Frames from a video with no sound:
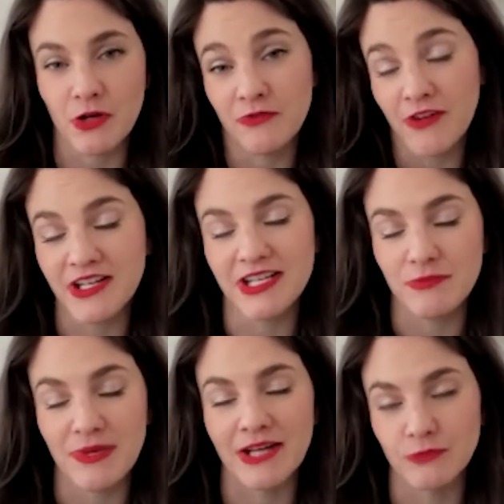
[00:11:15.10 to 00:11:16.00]

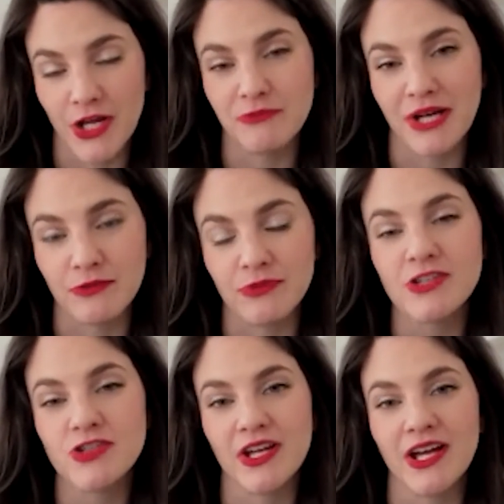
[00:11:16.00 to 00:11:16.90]
funded and run by
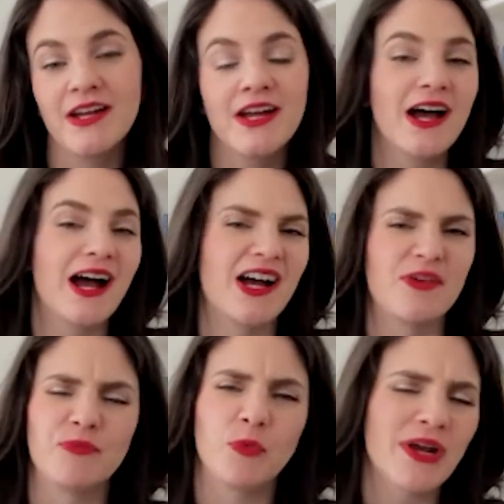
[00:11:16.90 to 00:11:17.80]
Russia,
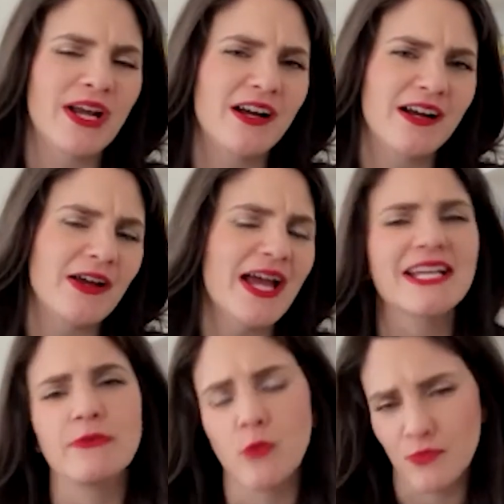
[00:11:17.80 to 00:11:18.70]
where
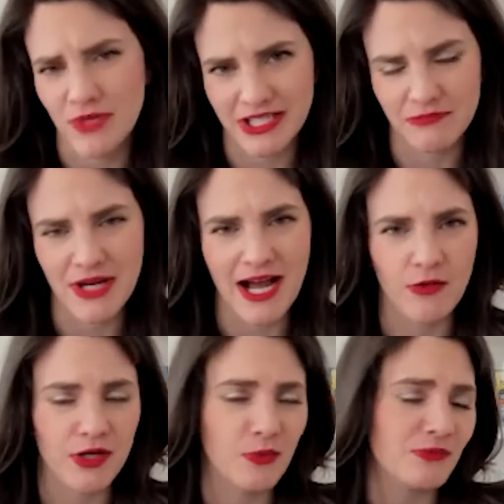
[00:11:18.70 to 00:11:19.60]
any woman in
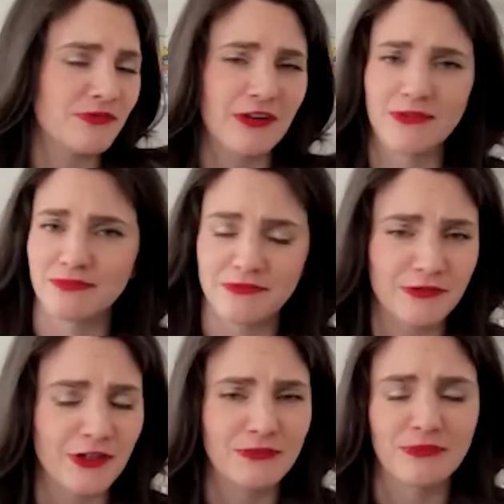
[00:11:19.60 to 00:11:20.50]
power, from
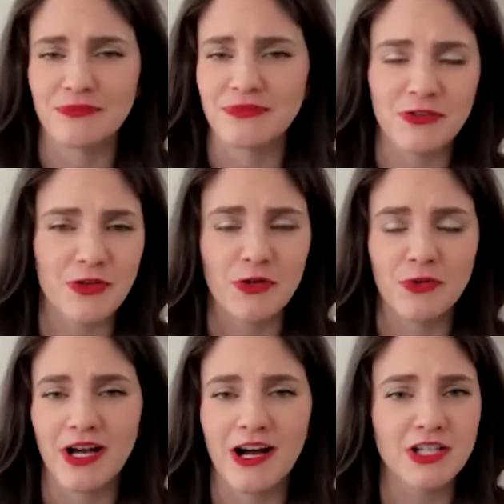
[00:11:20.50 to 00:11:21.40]

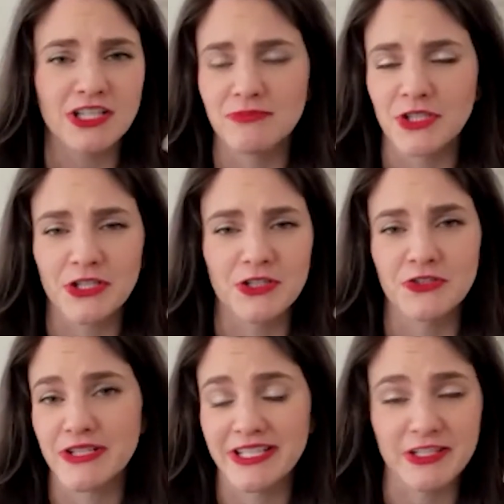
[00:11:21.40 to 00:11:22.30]
Angela Merkel
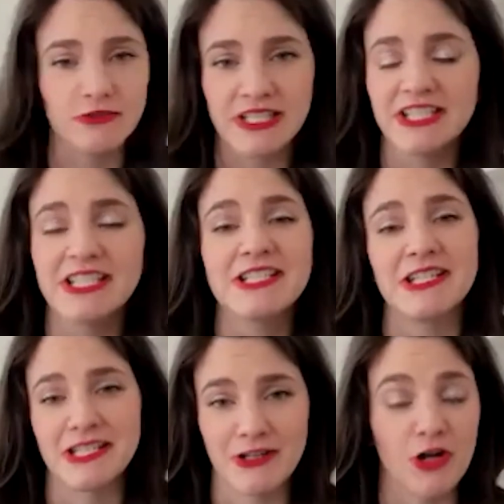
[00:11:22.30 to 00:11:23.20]
to Hillary
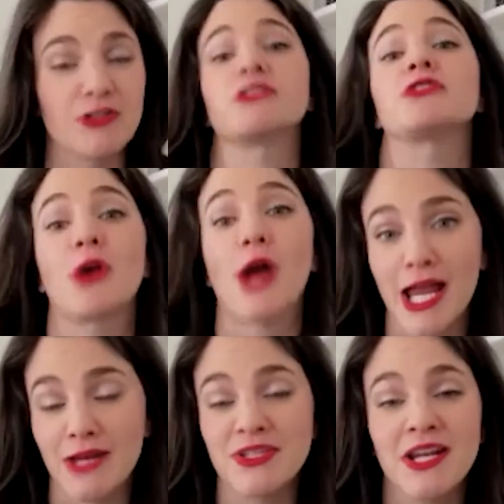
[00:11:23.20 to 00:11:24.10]
Clinton, are
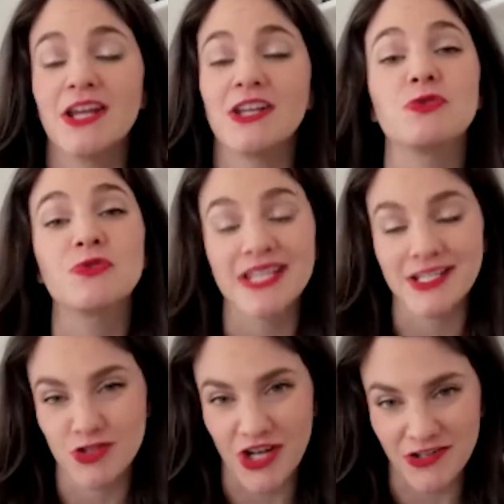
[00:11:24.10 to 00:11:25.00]
described
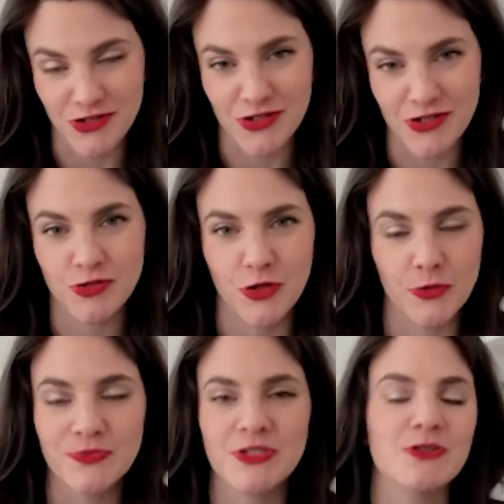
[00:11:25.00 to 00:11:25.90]
using gendered
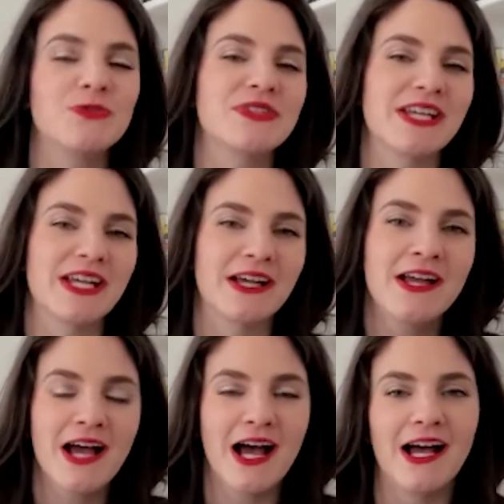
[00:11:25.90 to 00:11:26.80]
tropes, using
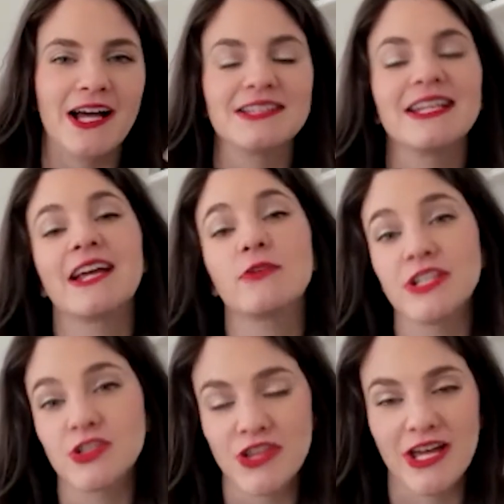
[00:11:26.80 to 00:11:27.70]

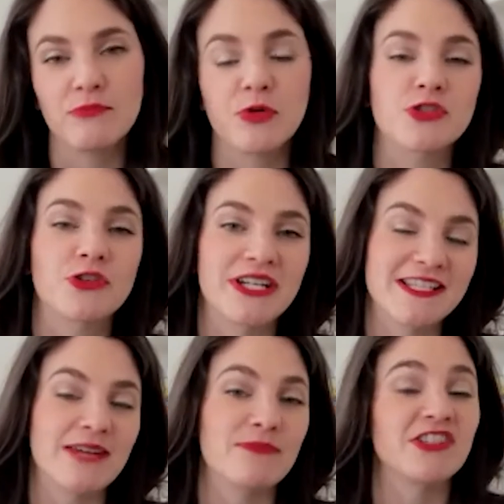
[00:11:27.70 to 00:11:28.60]
language that portrays
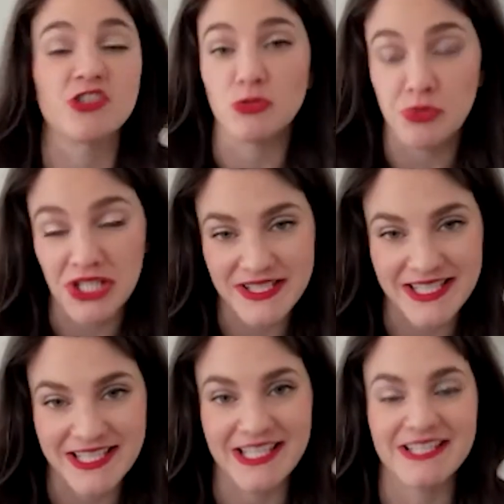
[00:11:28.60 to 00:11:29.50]
them as
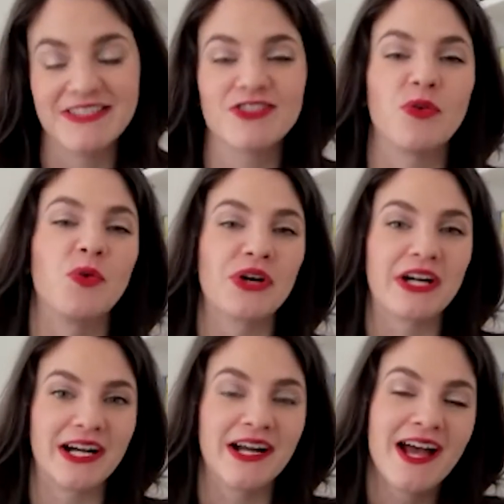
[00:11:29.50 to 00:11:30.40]
duplicitous or